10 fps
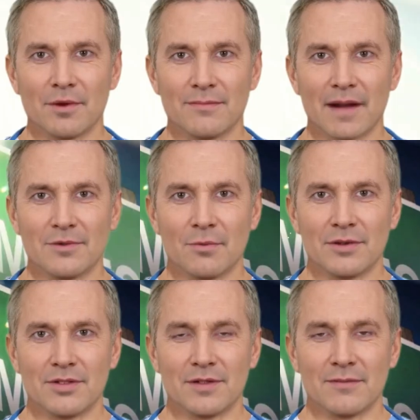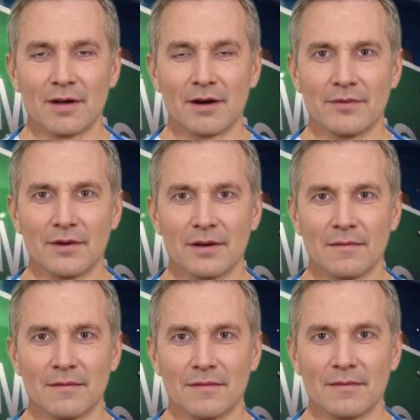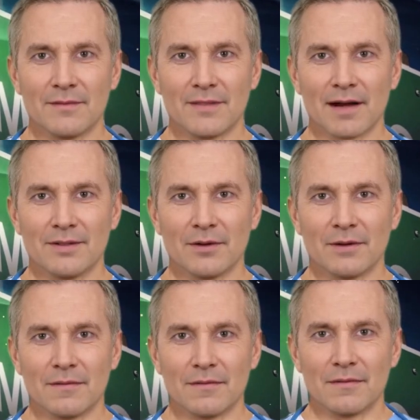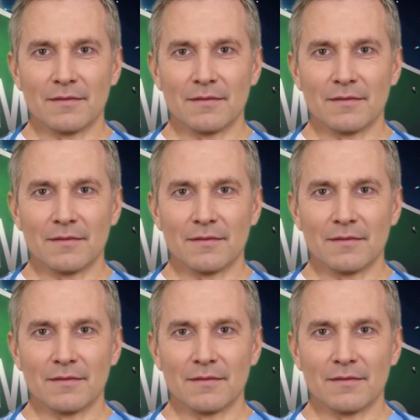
With best wishes of the author. Dr.